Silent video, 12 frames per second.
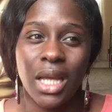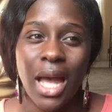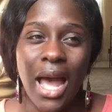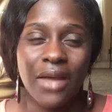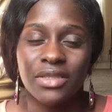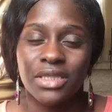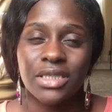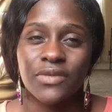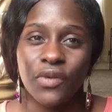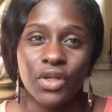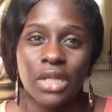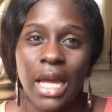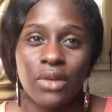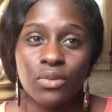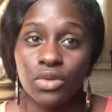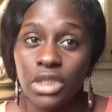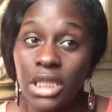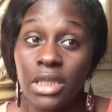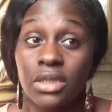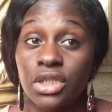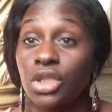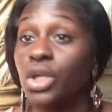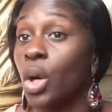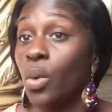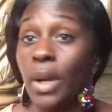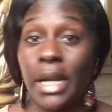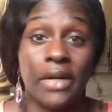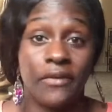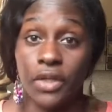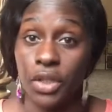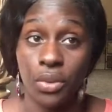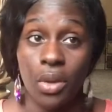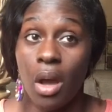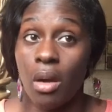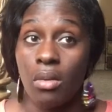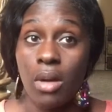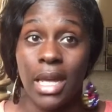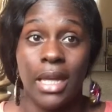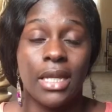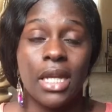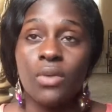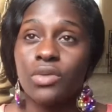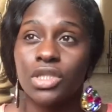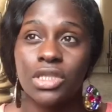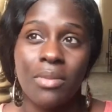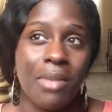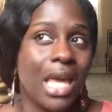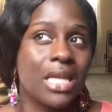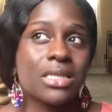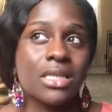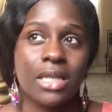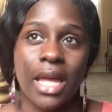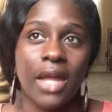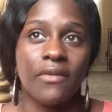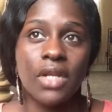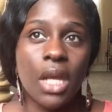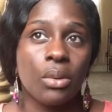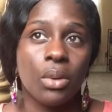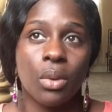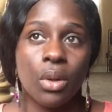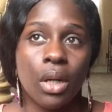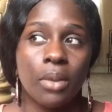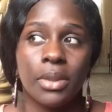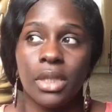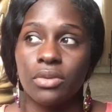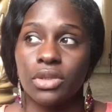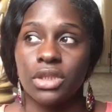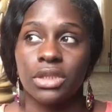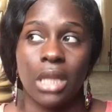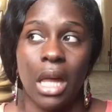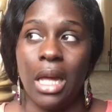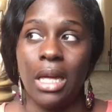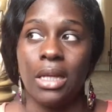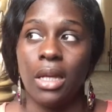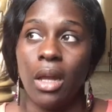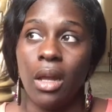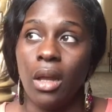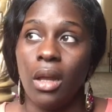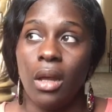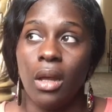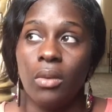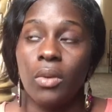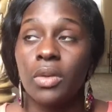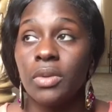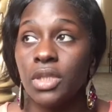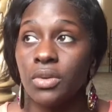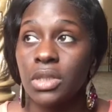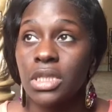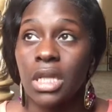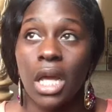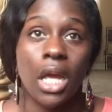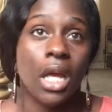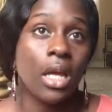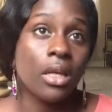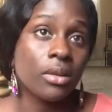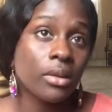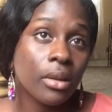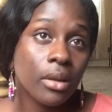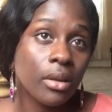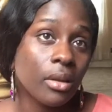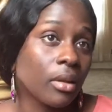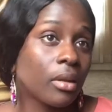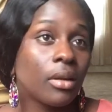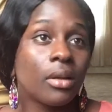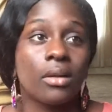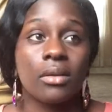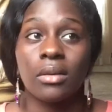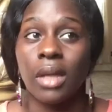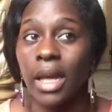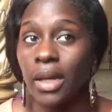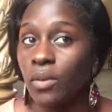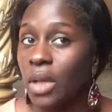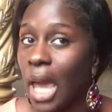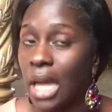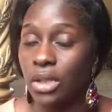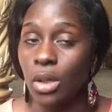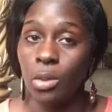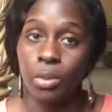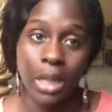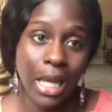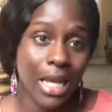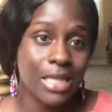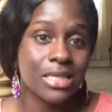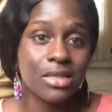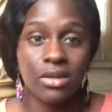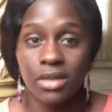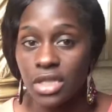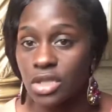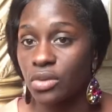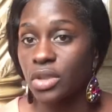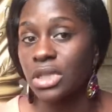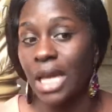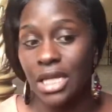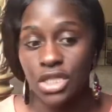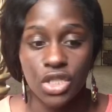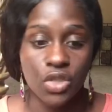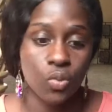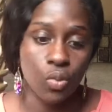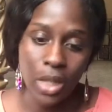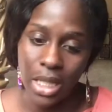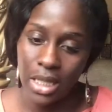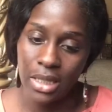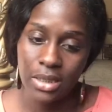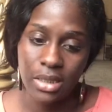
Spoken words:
I just feel like routines should go wherever you go. And it was just a mess. So like every day we woke up and it was just like, what are we doing today? Like we had no plans, nothing. So the day just went